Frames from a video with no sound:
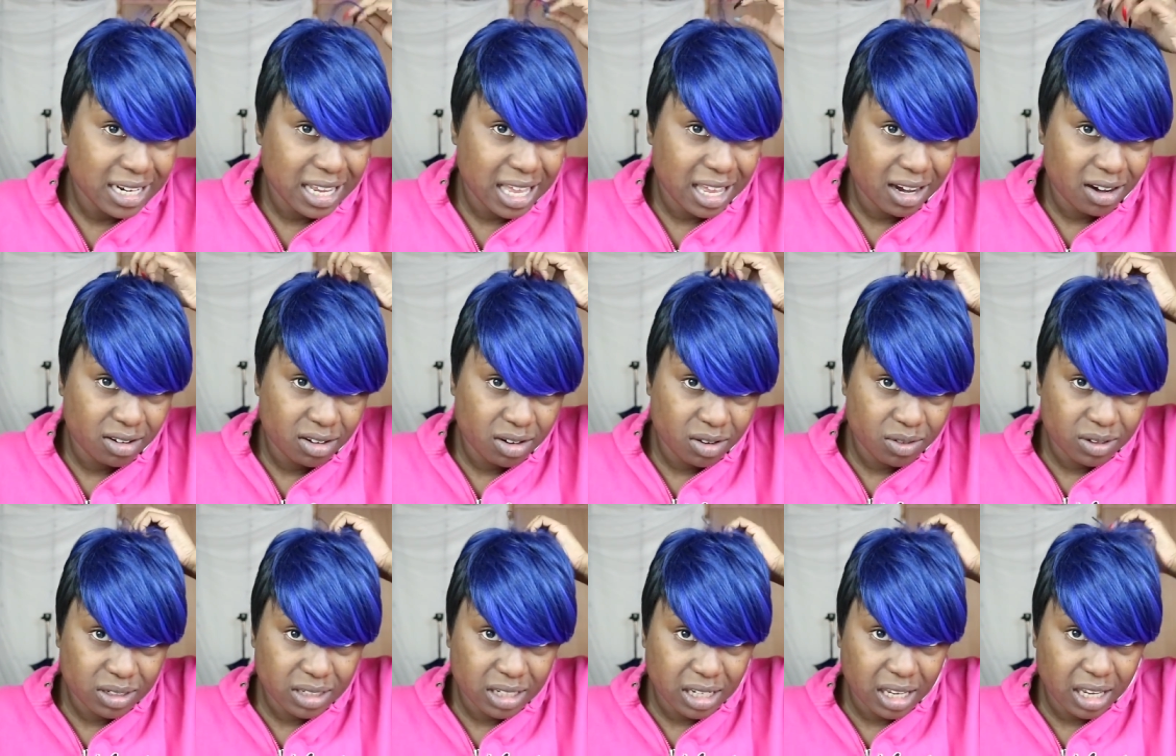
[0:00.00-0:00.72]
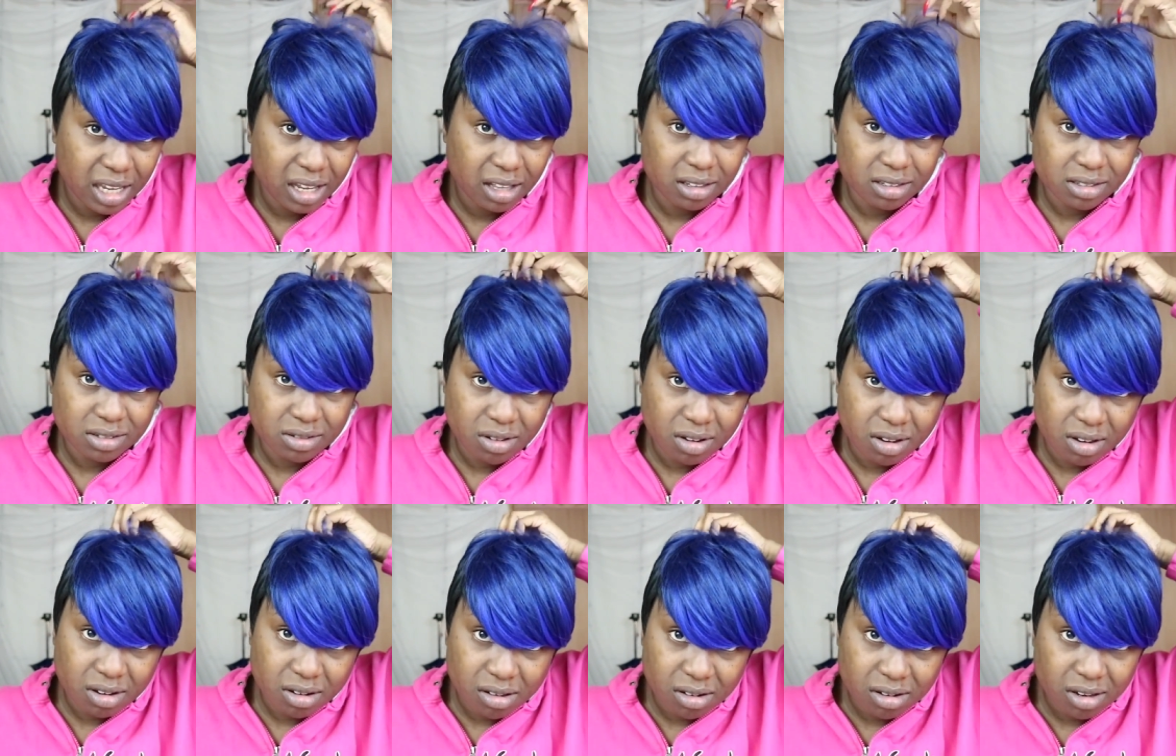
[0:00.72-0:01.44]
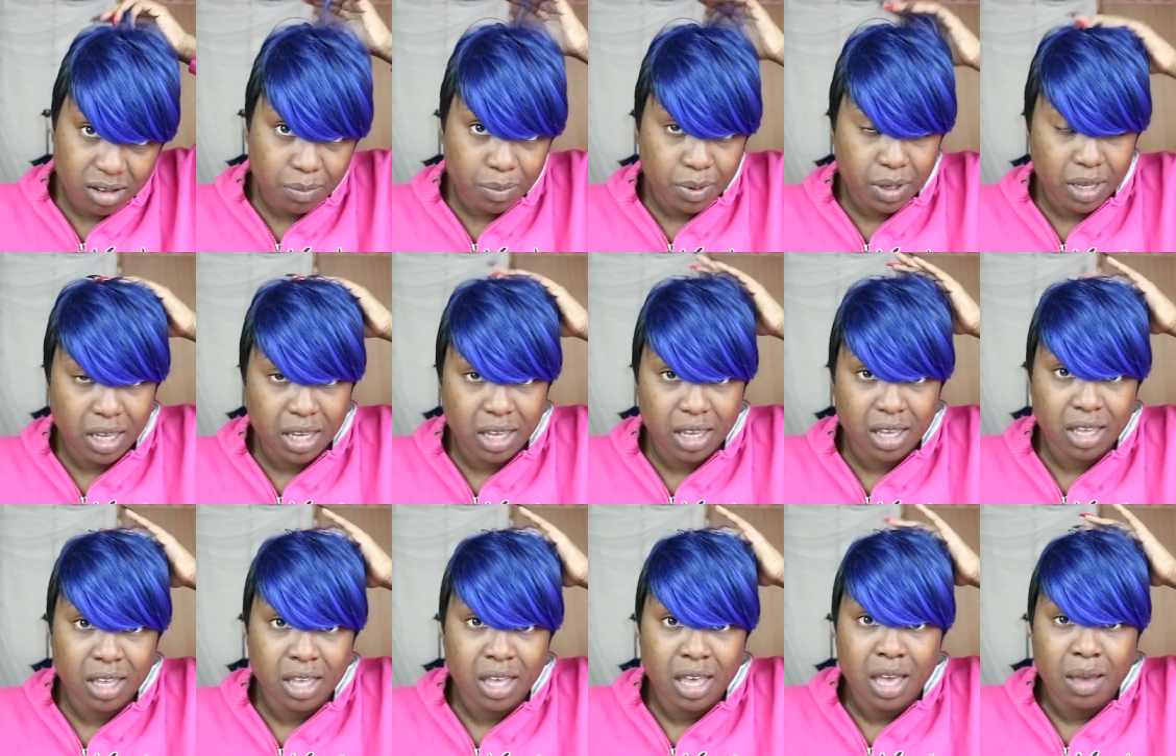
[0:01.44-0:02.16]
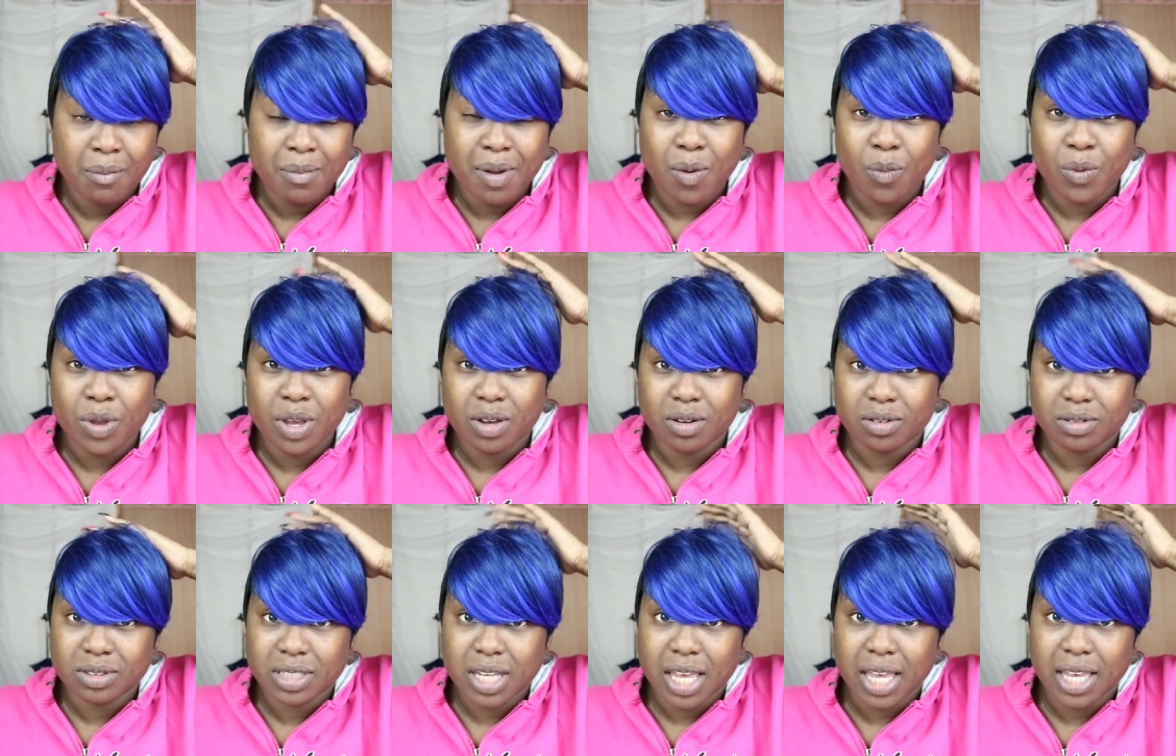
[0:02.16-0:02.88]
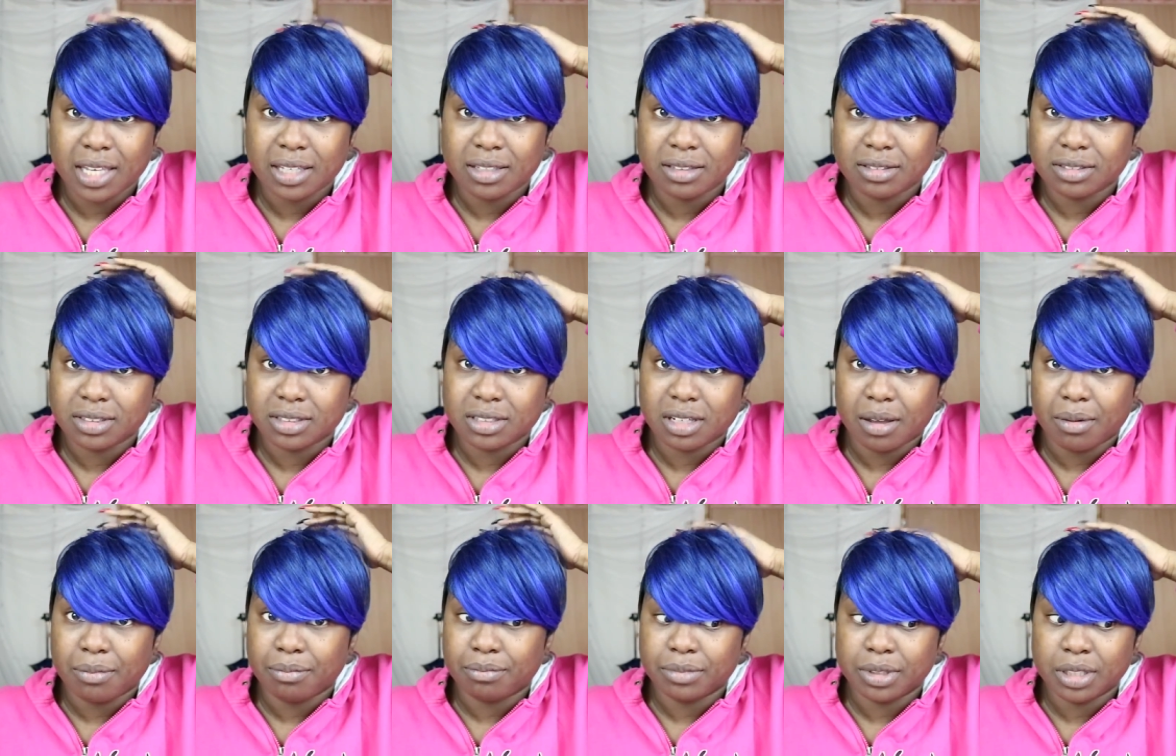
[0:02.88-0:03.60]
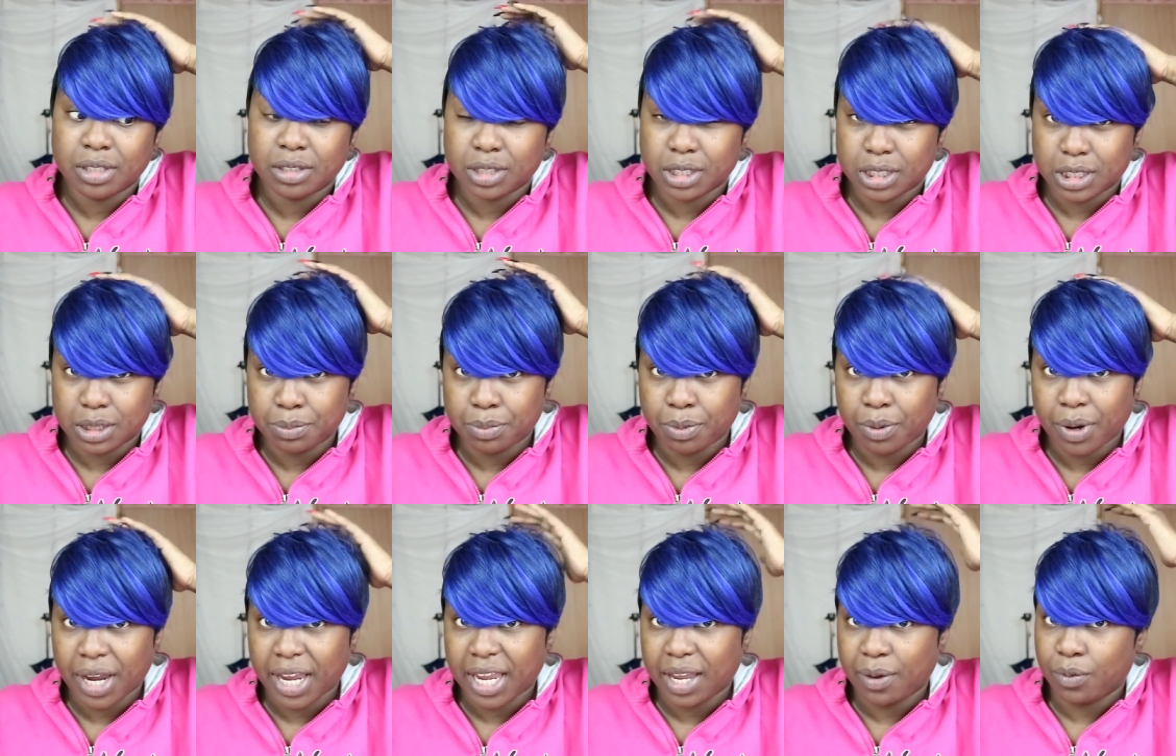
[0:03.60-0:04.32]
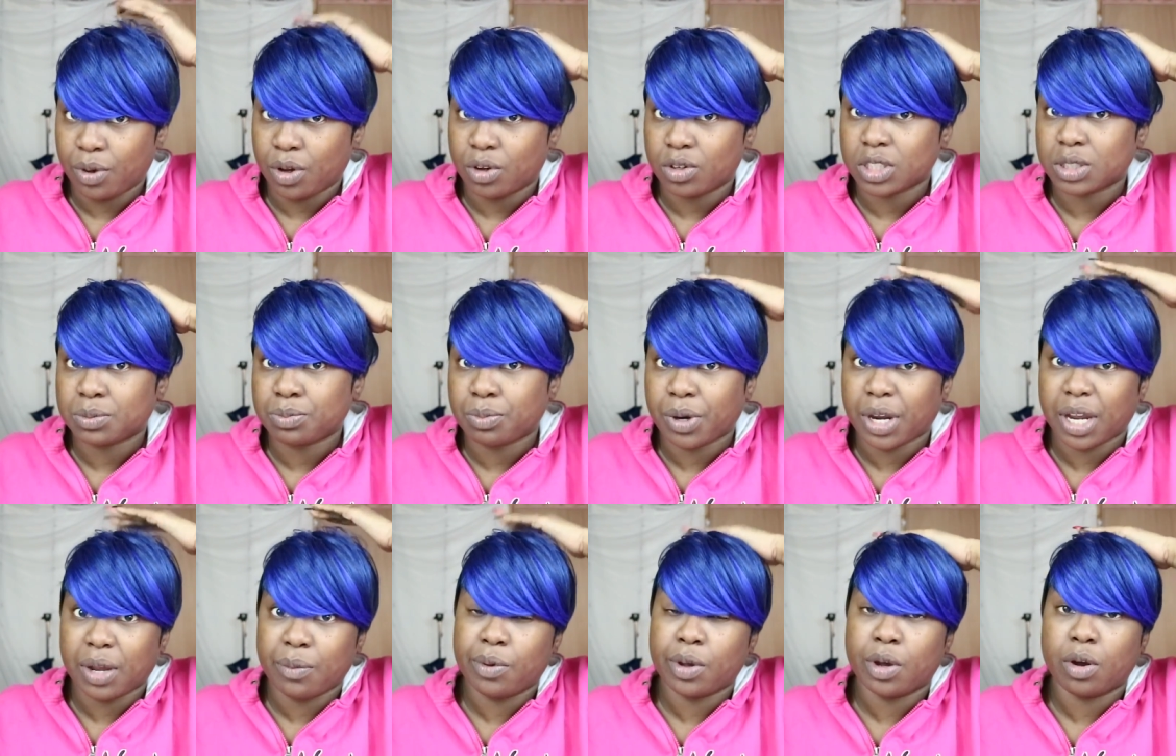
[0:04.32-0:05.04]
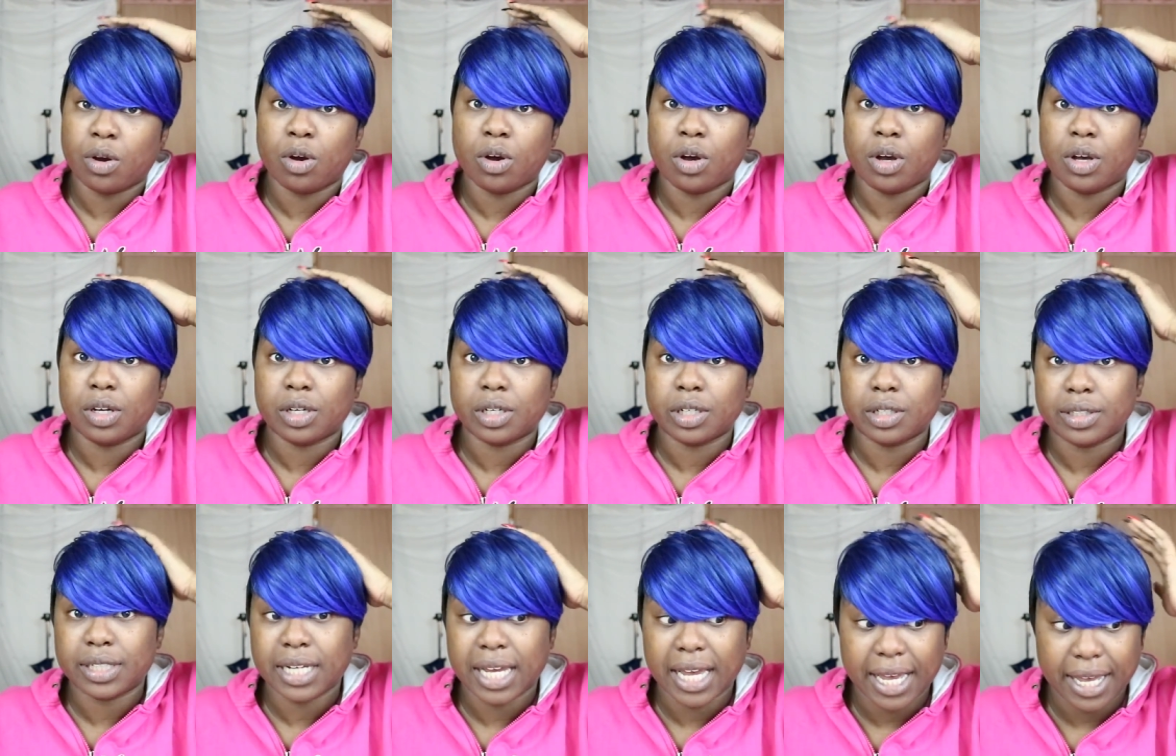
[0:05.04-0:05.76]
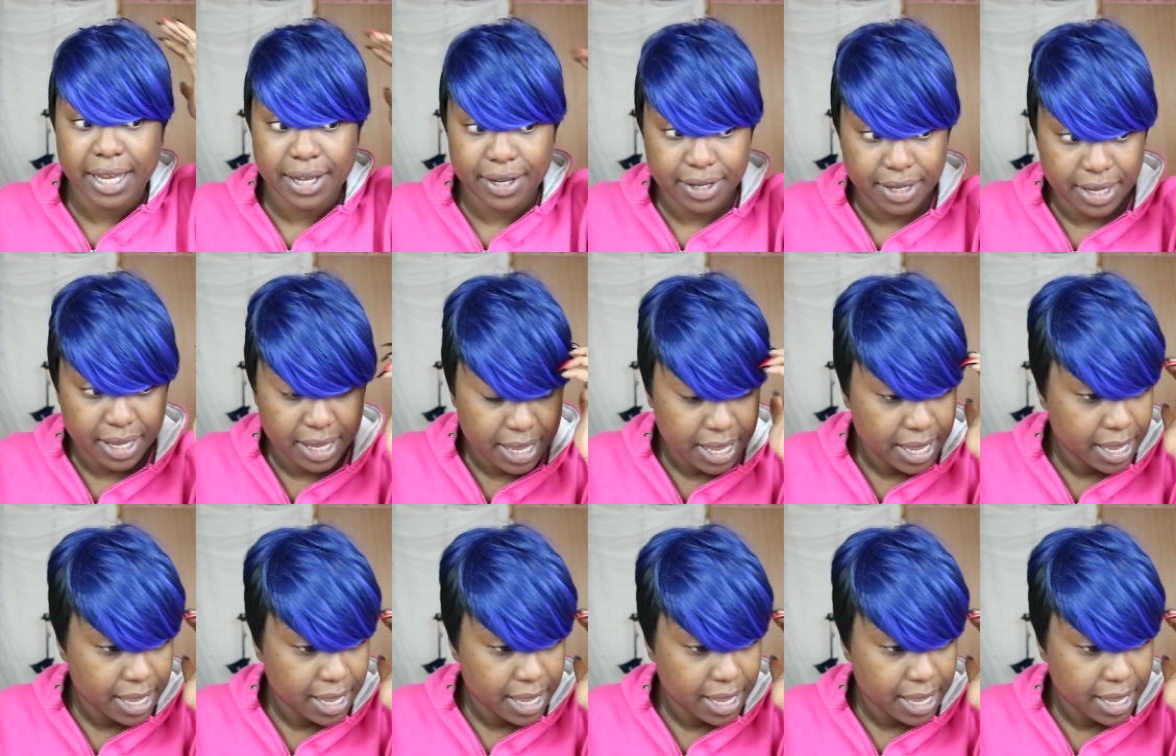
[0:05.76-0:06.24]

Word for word: Now, I don't know what the hell is going on up in here, but we're going to take some little spray and we're going to spray and we're going to hold her down.